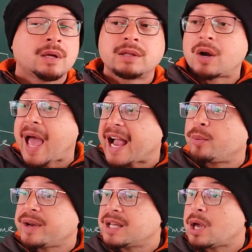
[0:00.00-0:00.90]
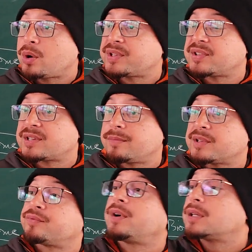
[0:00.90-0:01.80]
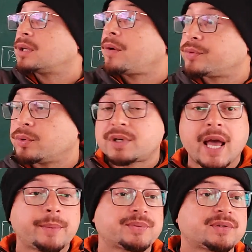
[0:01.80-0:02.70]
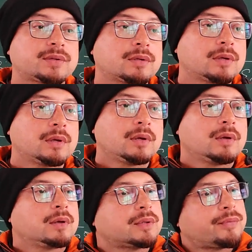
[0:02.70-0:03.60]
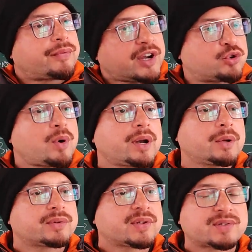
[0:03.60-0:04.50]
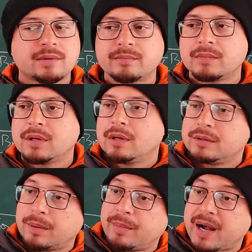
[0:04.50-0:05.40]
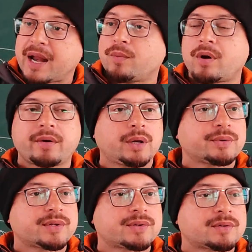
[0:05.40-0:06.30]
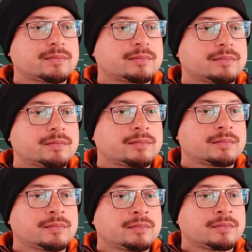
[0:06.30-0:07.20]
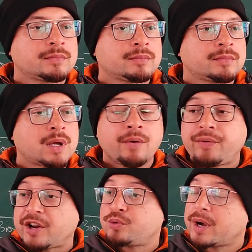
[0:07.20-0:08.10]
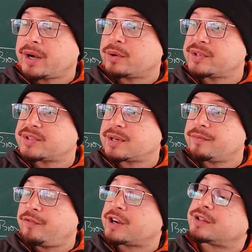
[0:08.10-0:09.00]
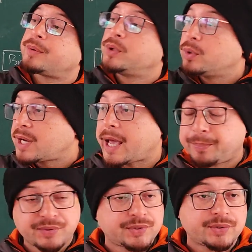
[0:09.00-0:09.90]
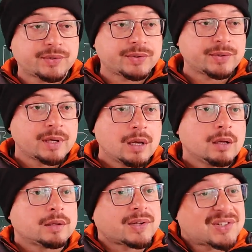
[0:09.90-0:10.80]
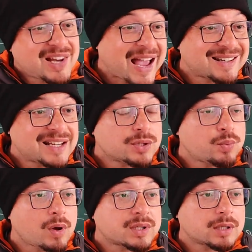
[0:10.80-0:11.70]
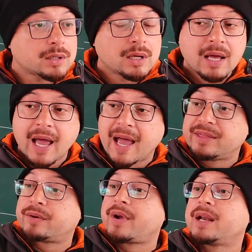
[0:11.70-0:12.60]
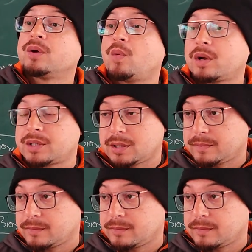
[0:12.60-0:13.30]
Now, aquatic ecosystem is further of two types: the freshwater ecosystem, the marine water ecosystem. Freshwater ecosystem further of two types: the stagnant water and the running water.